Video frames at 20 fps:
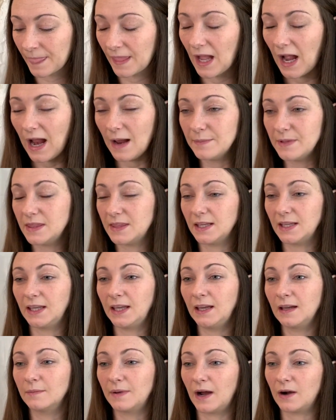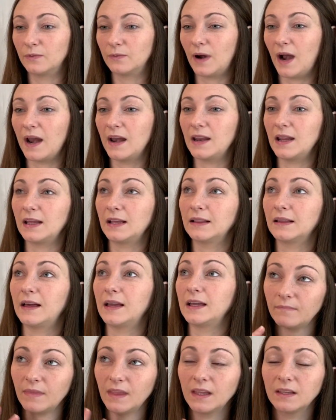I've been thinking about writing,
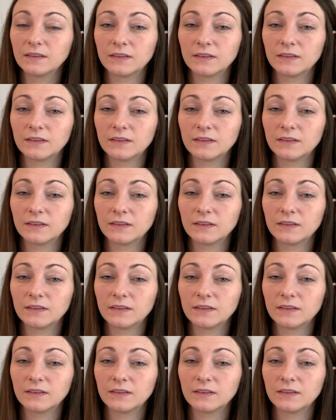like,